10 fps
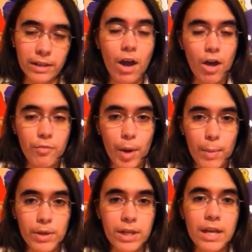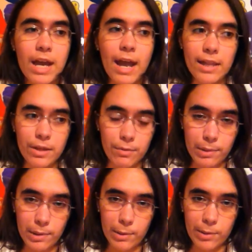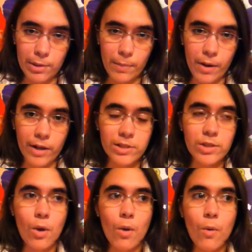like off property, and then we would go to the parks.